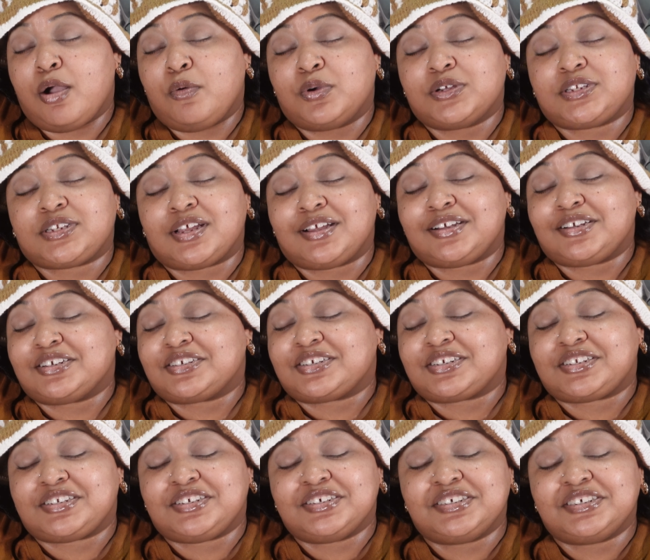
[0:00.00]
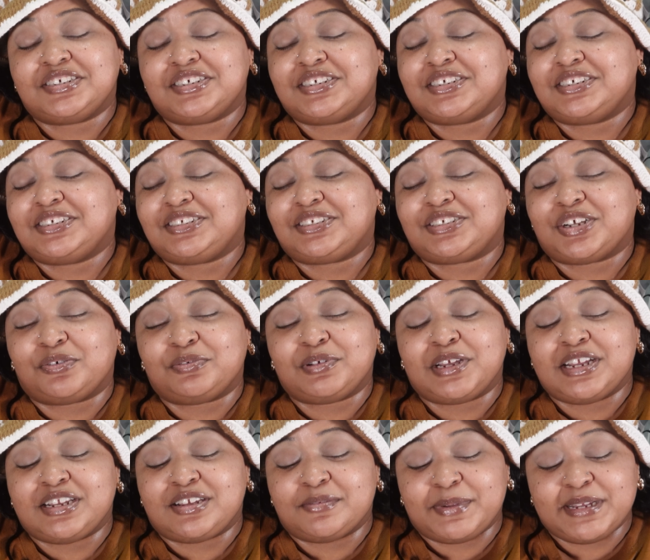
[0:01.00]
What's oh, understood don't
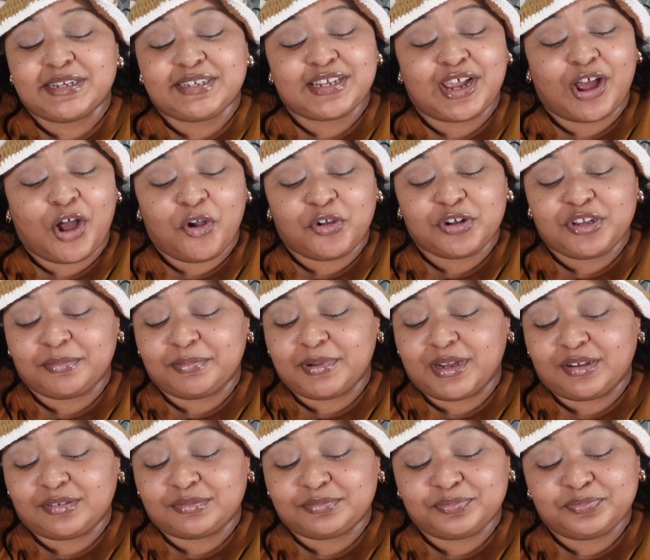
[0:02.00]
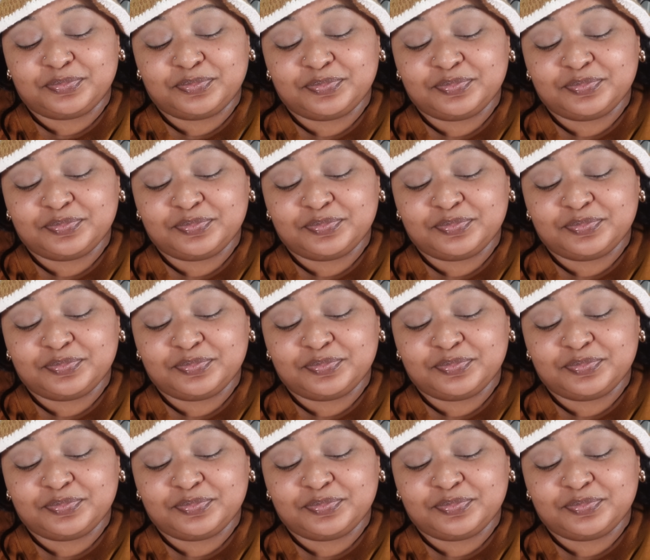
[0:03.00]
need to be smash. talked about.